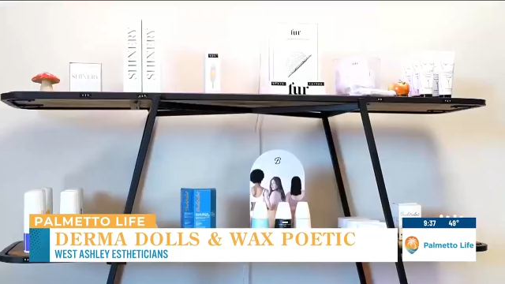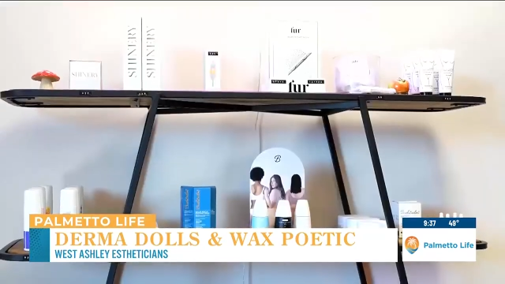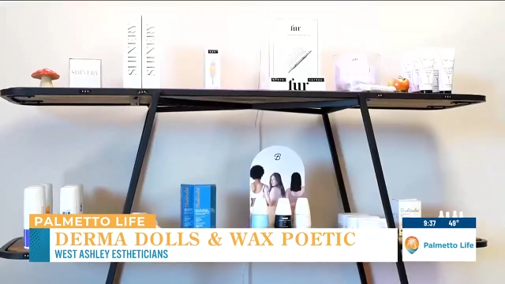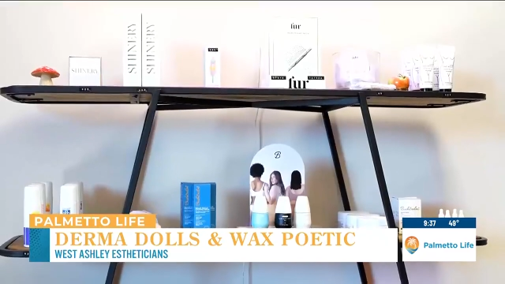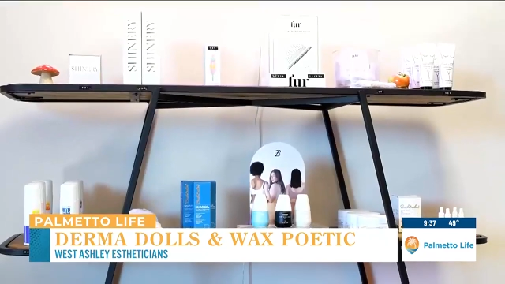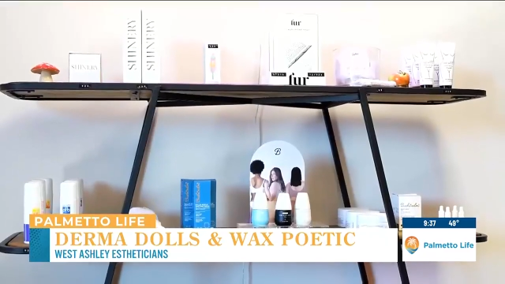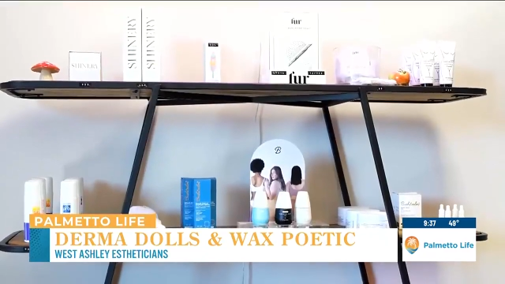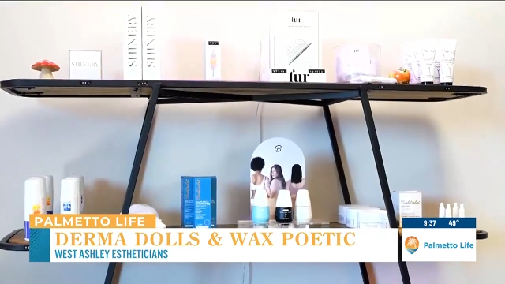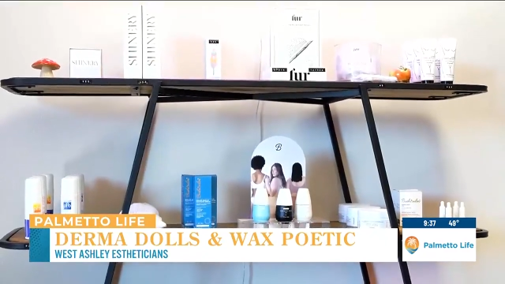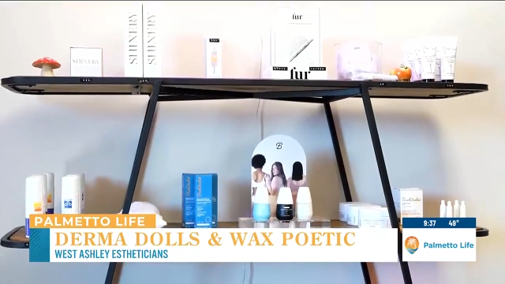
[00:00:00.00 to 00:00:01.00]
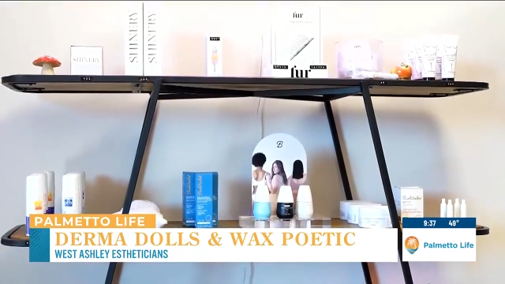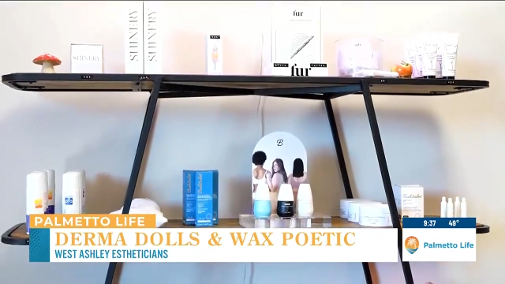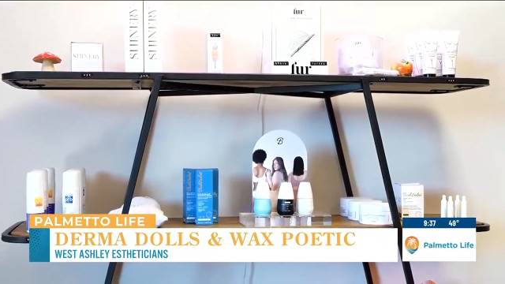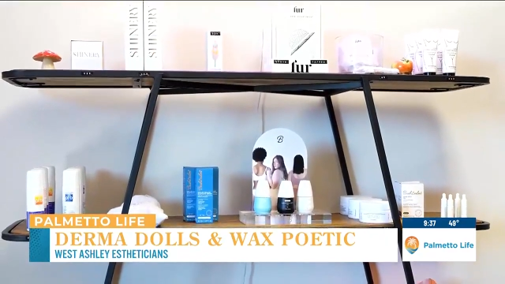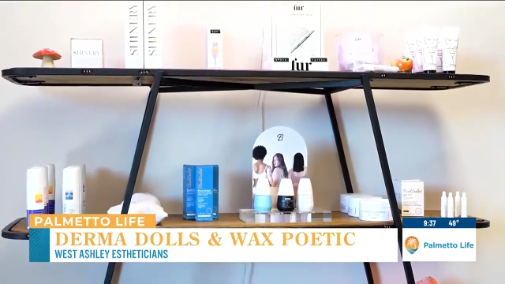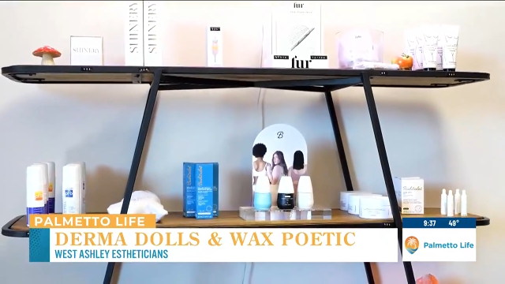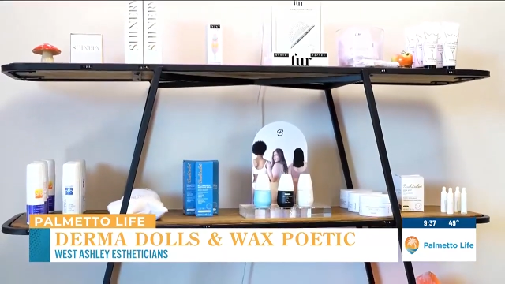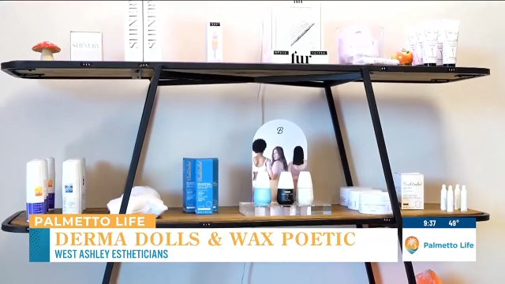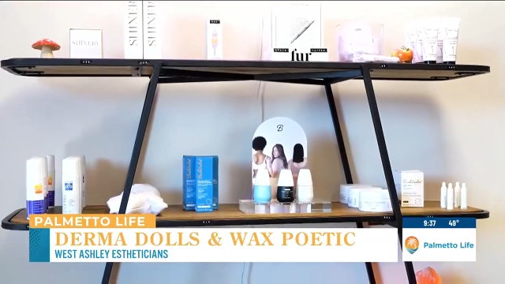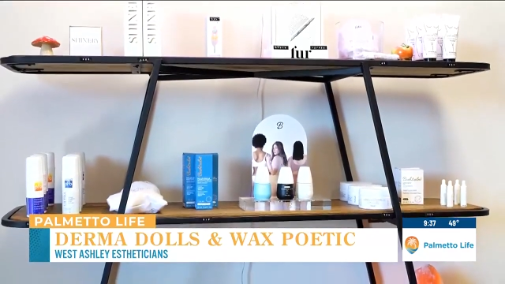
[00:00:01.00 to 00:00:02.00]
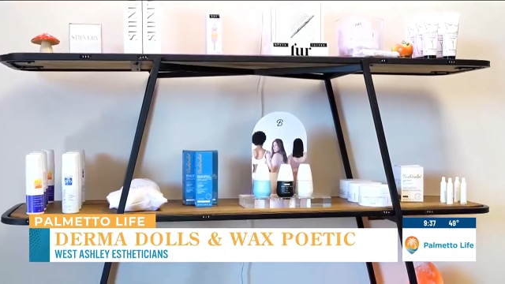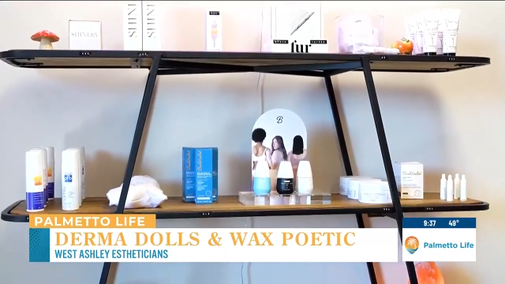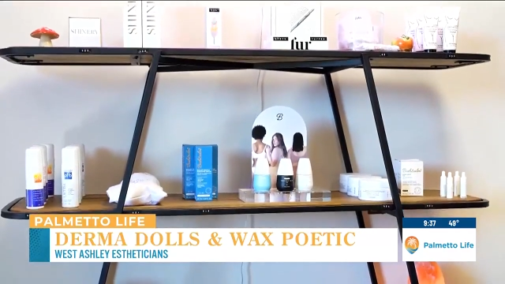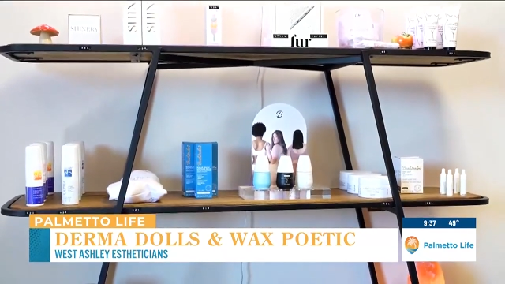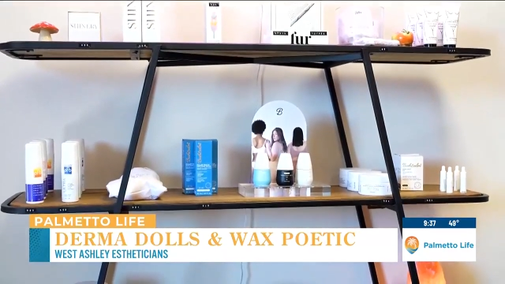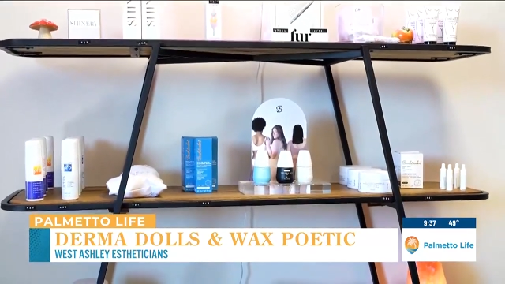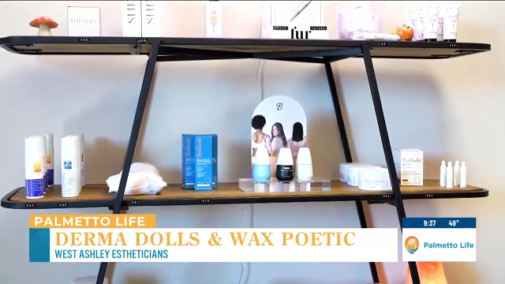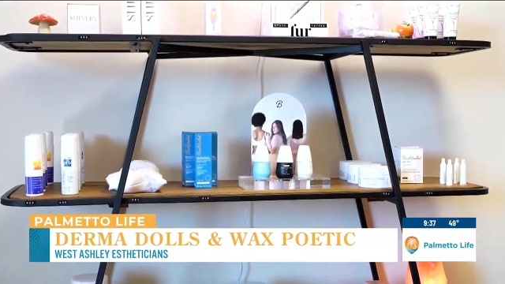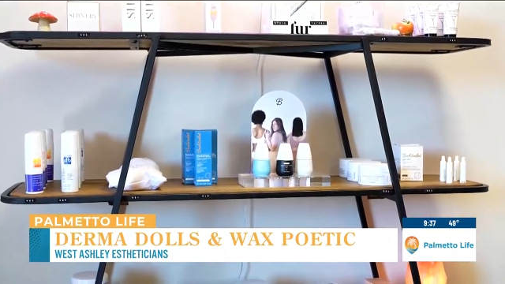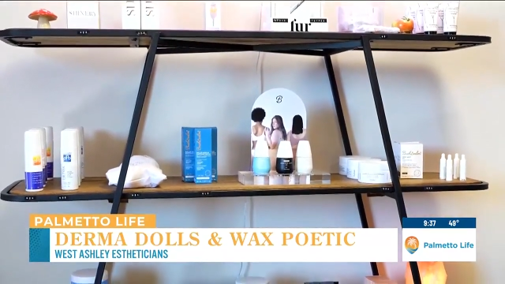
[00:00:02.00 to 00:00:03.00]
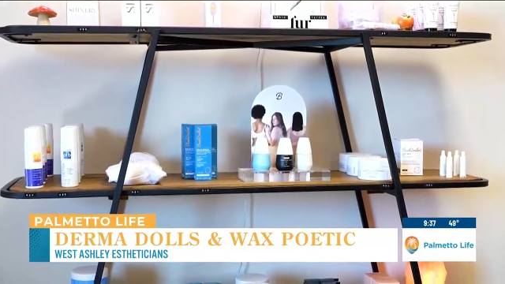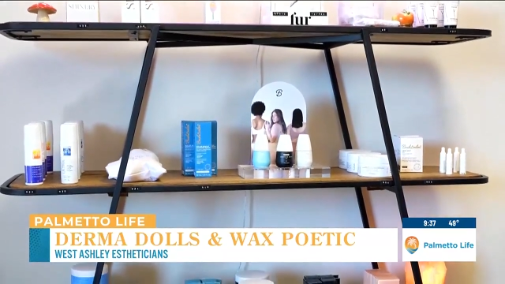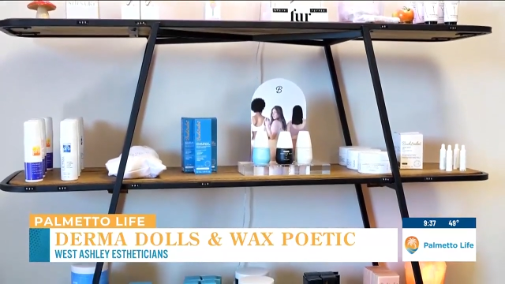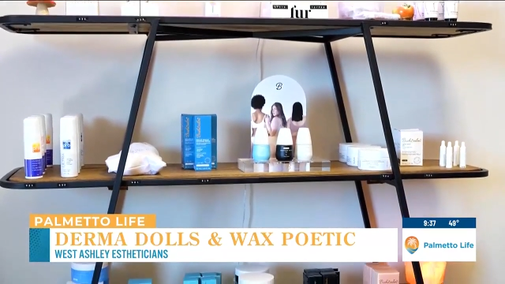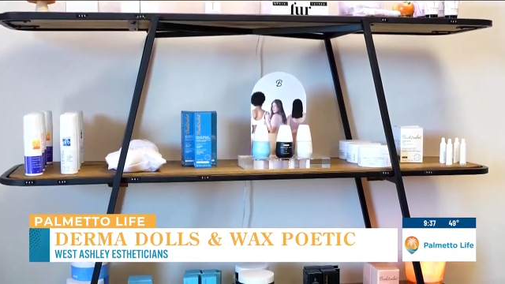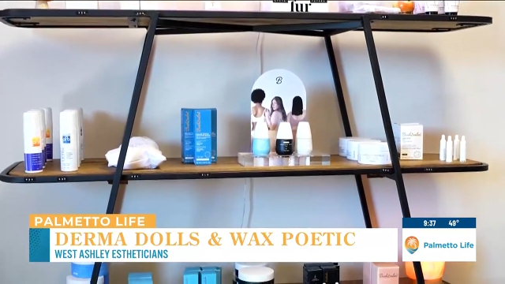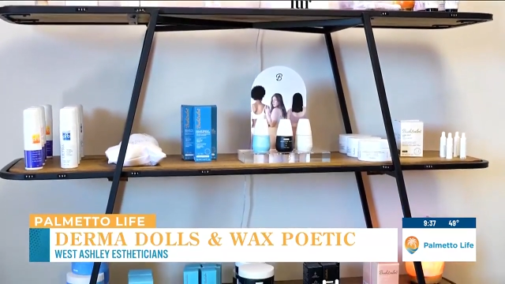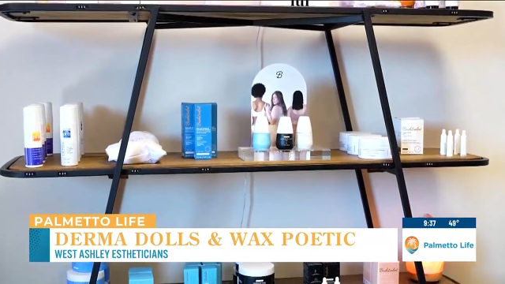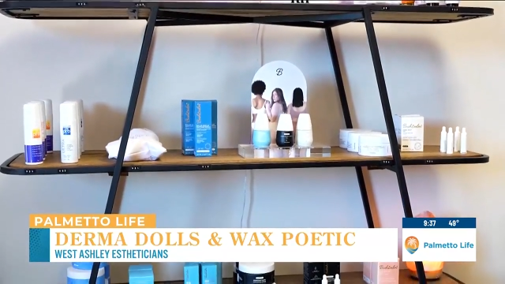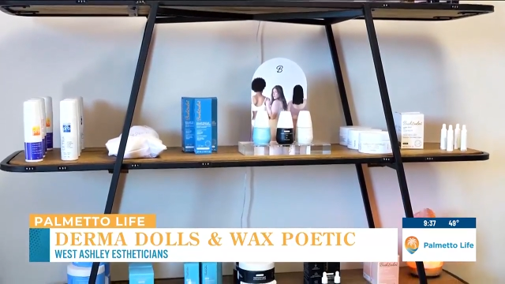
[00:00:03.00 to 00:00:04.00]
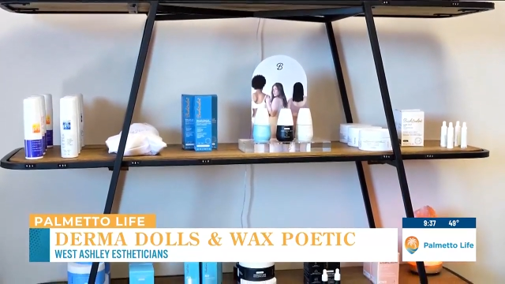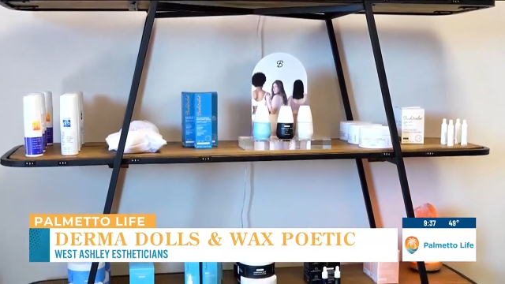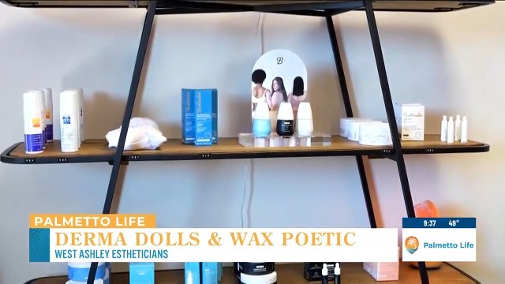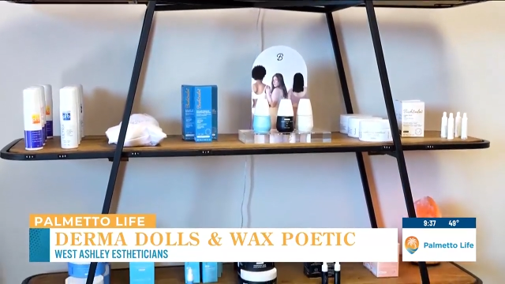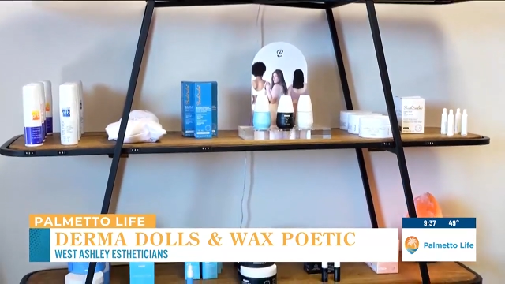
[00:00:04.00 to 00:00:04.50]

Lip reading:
(no speaker visible)